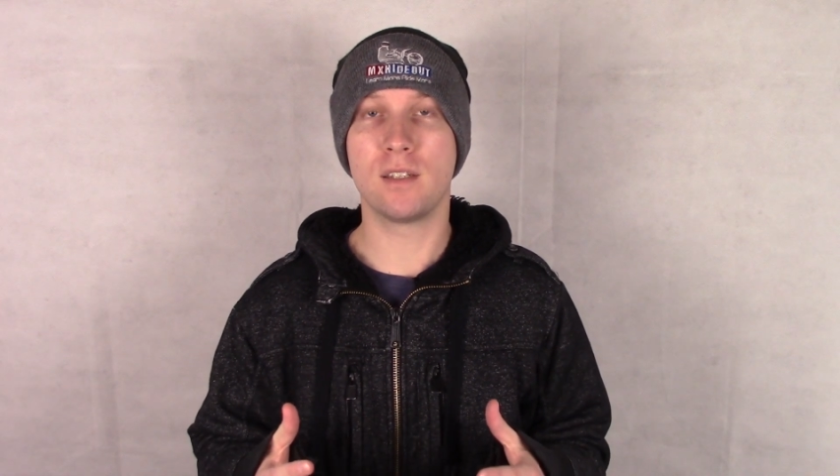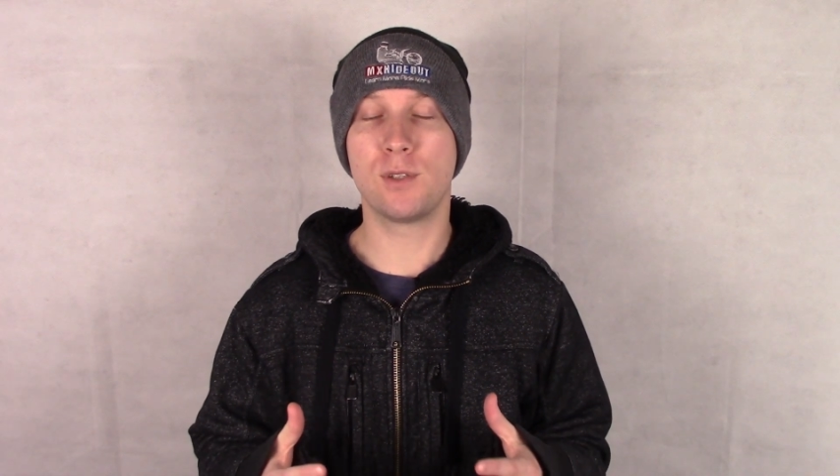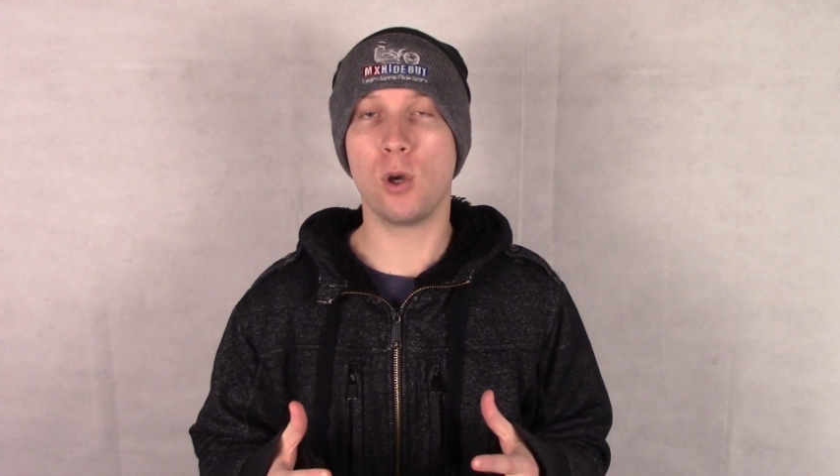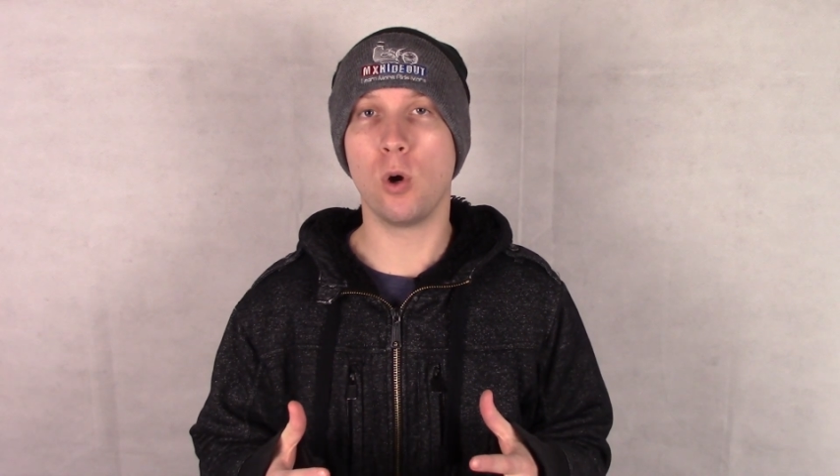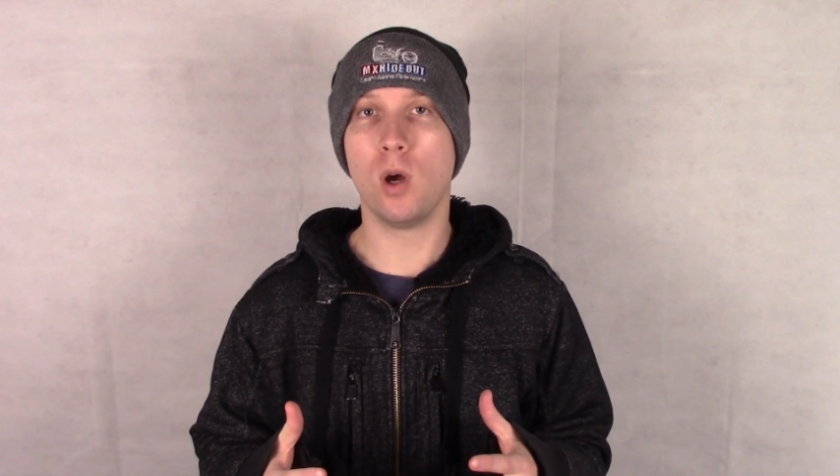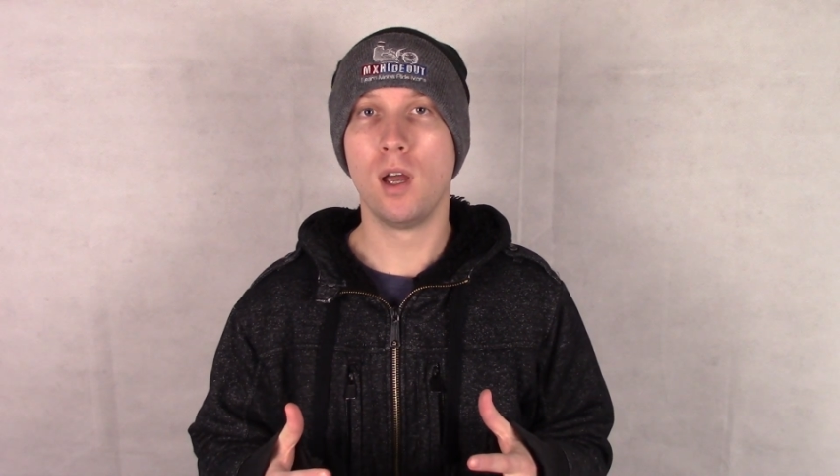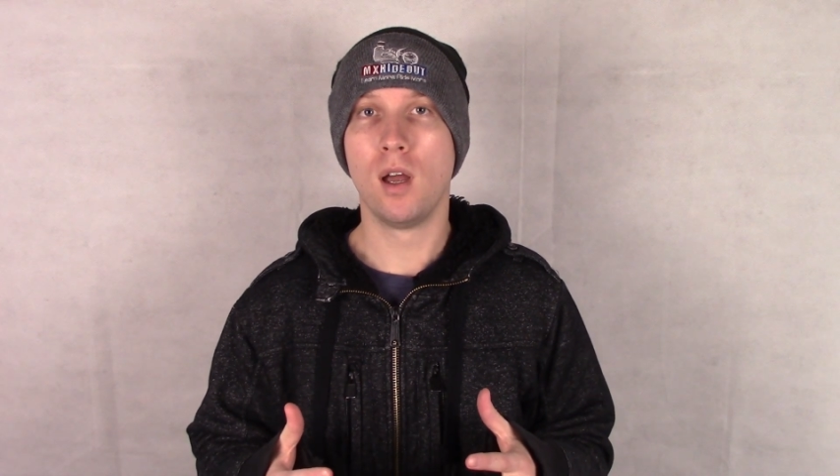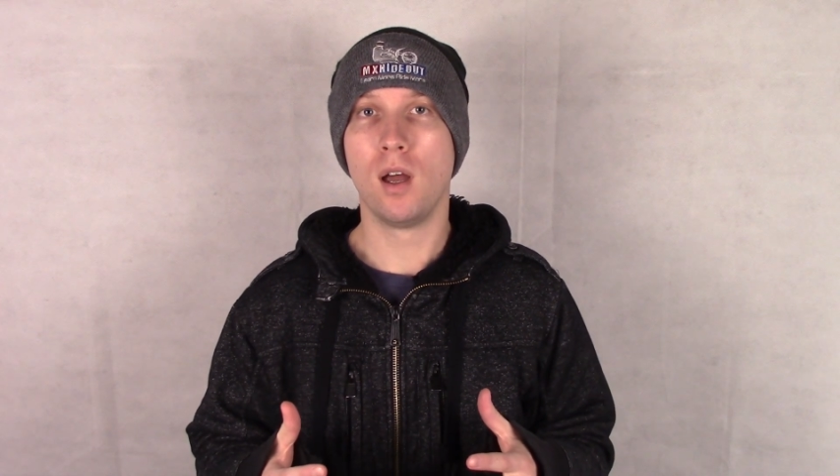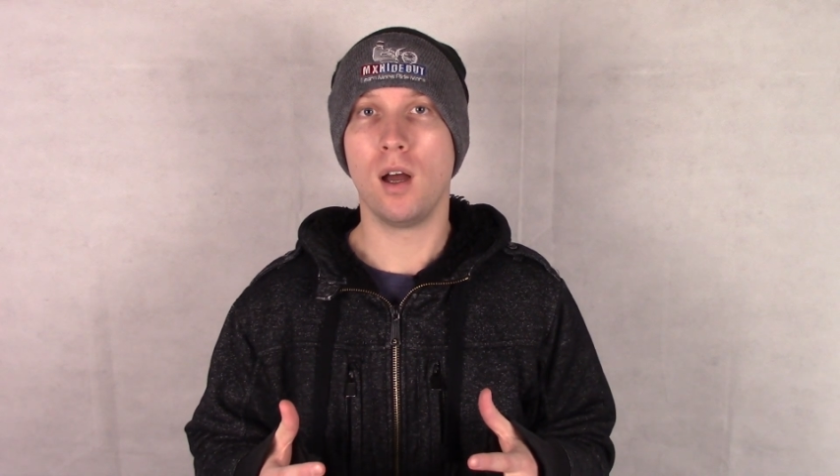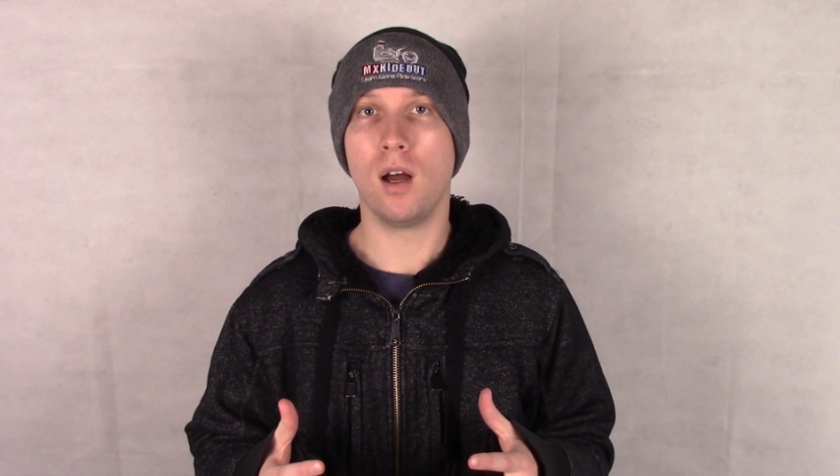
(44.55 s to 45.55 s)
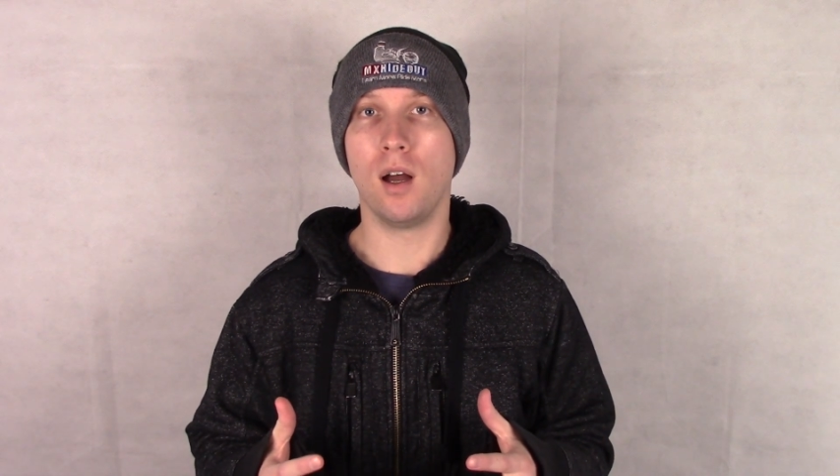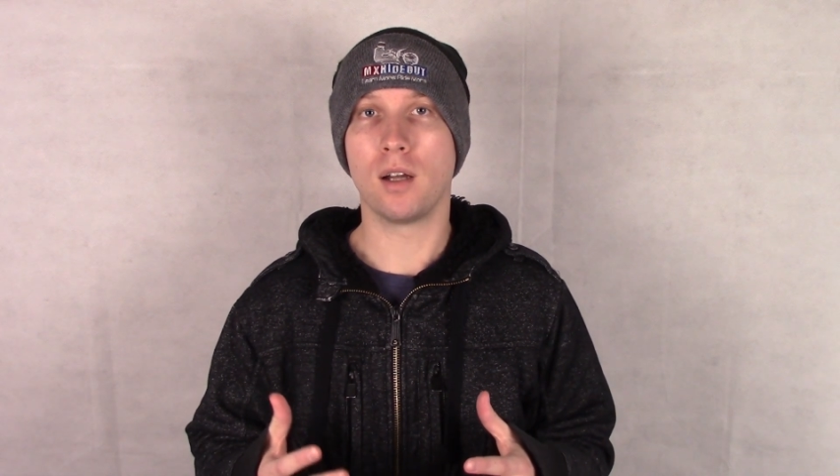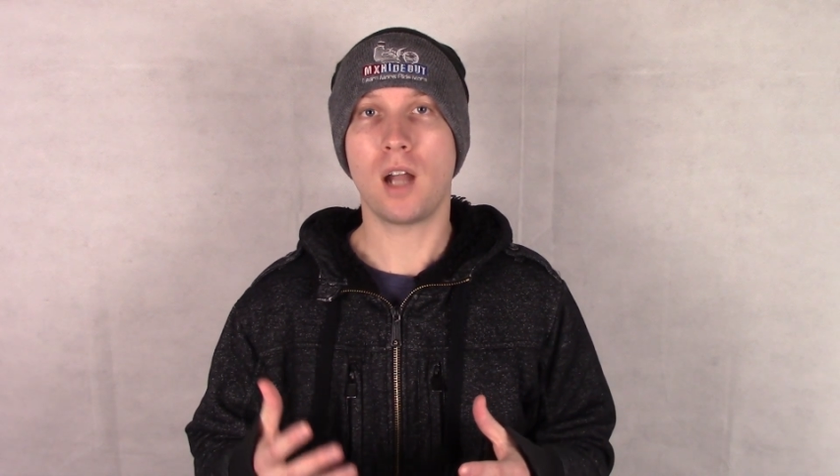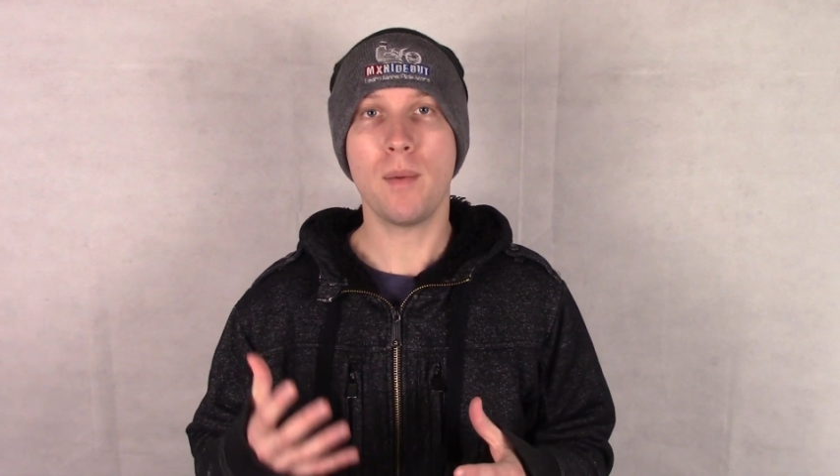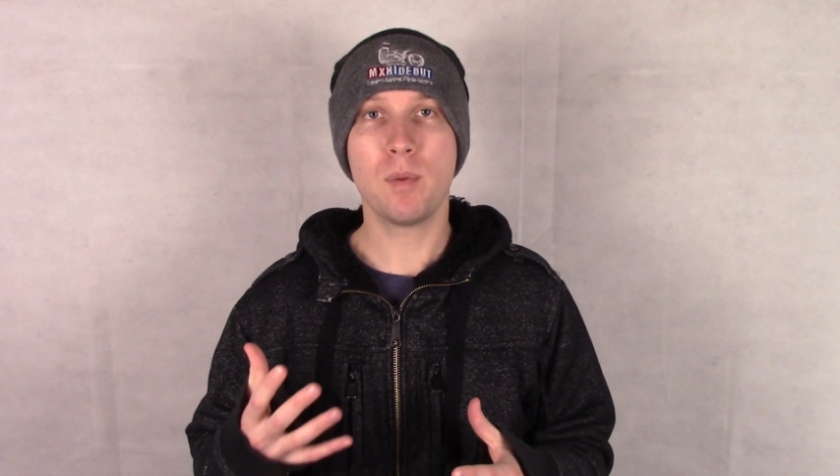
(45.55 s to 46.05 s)
So
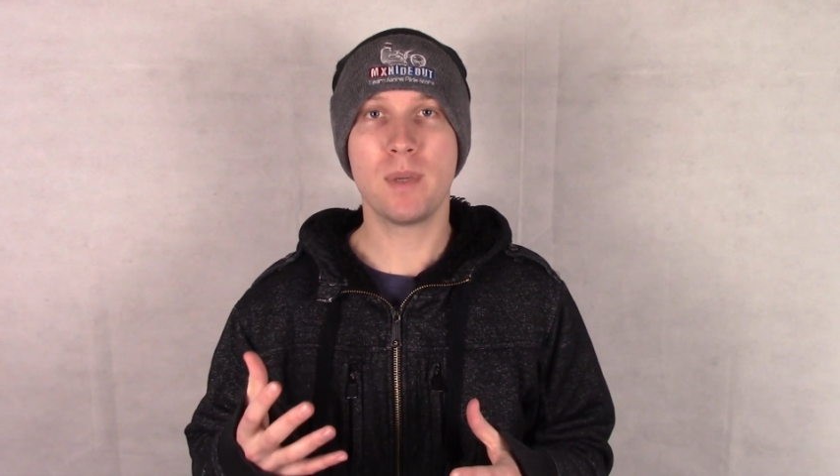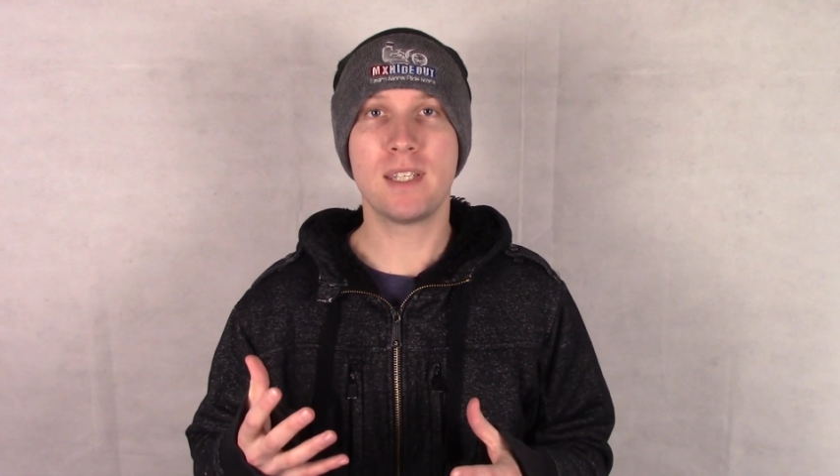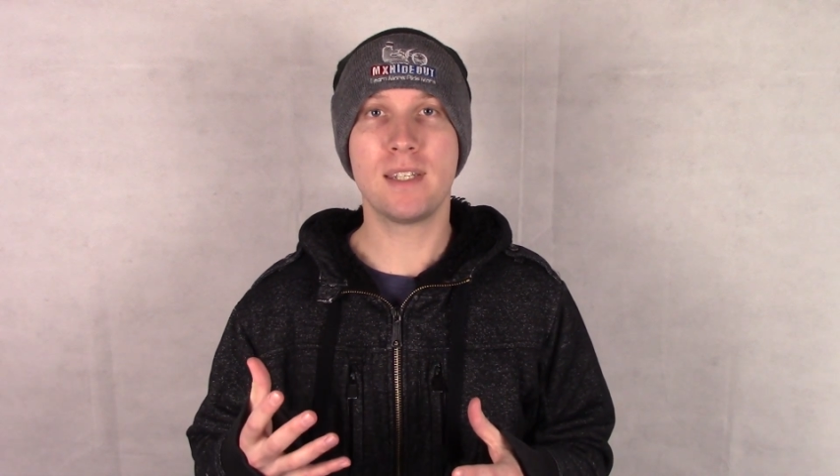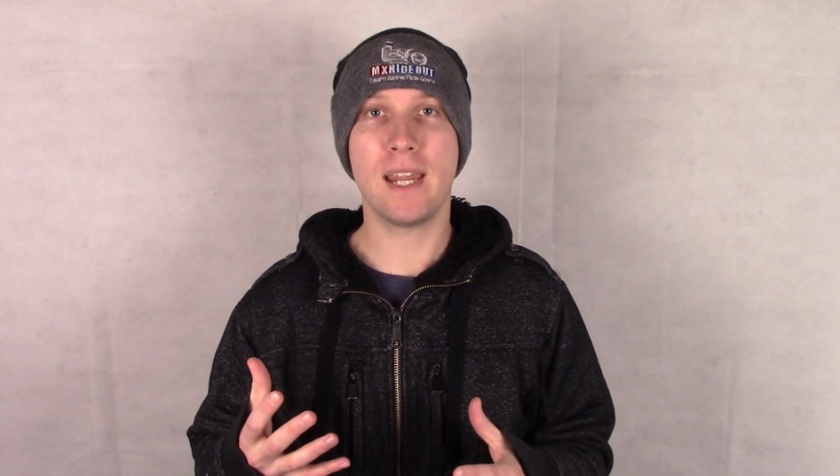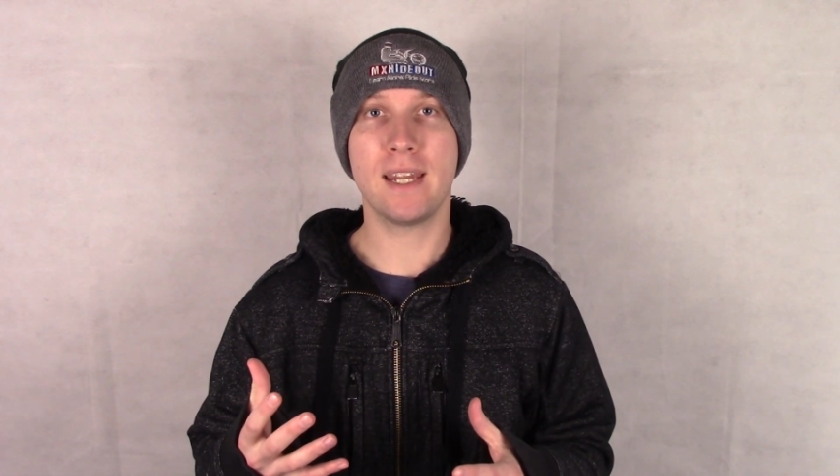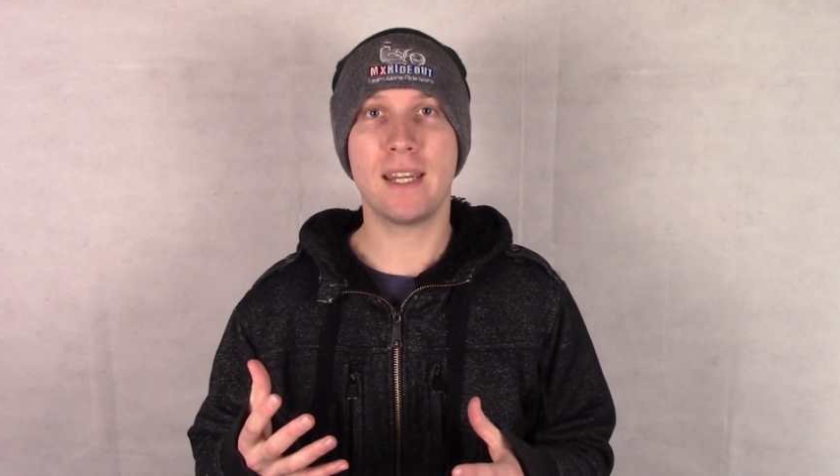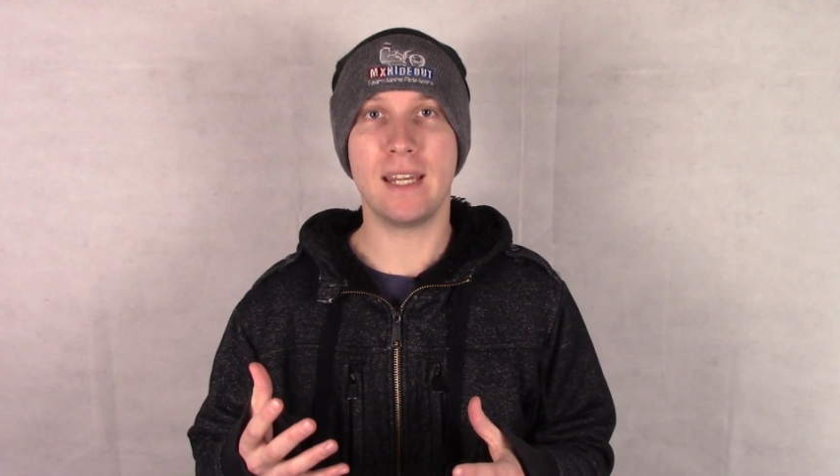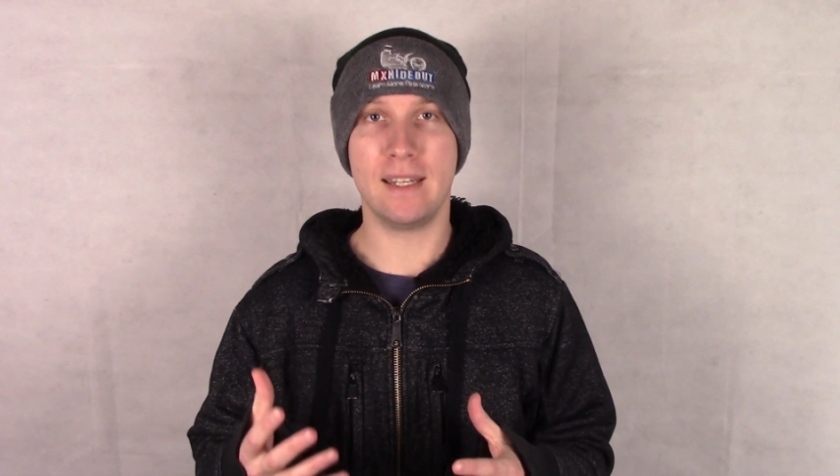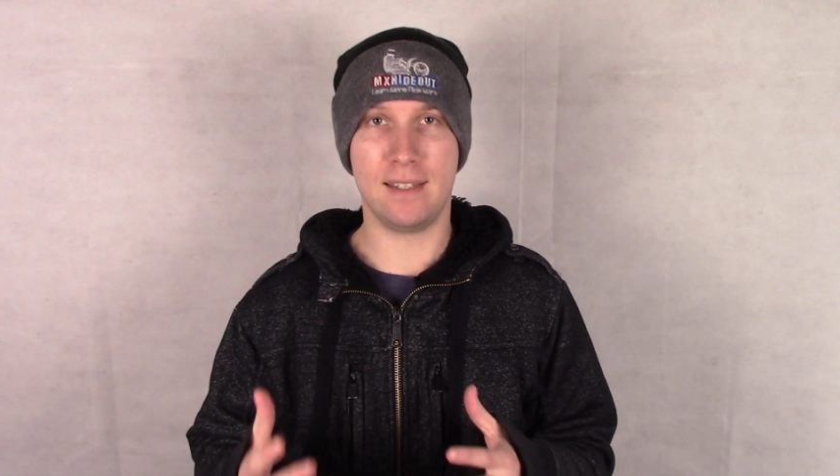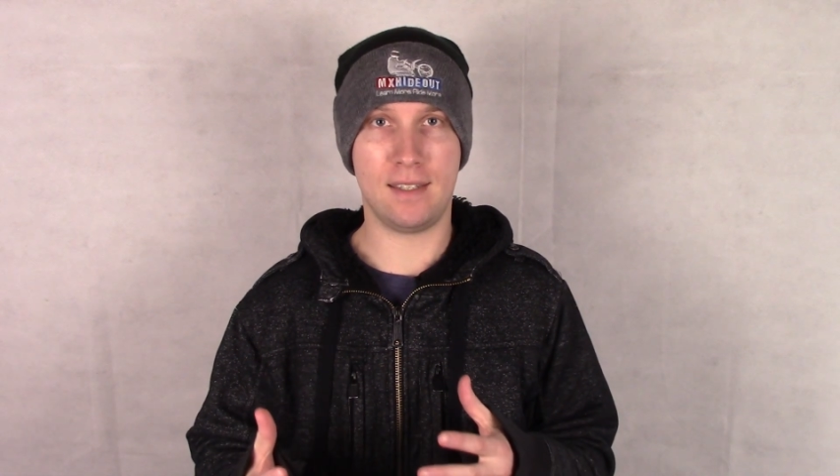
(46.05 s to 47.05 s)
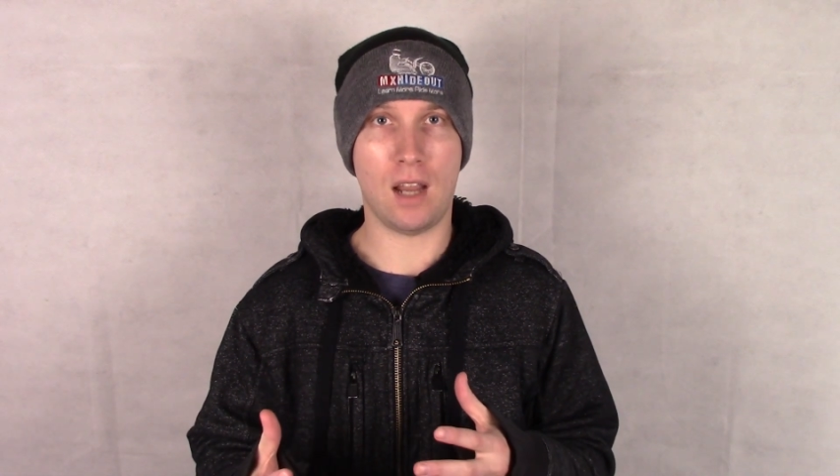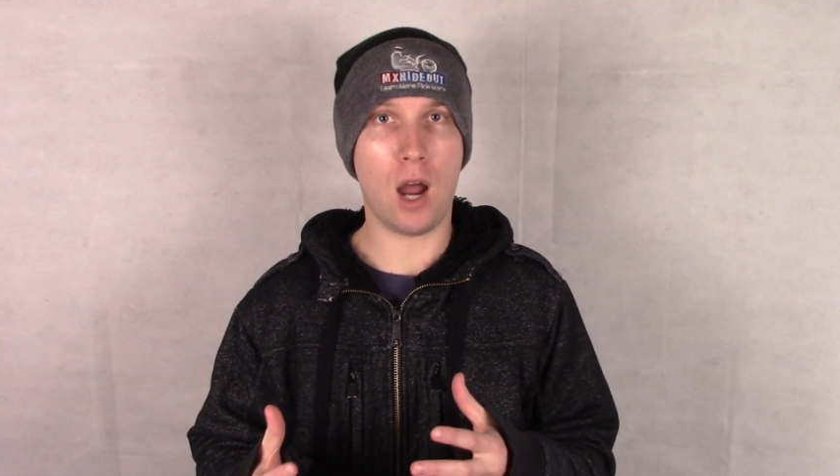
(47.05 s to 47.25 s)
a common mistake is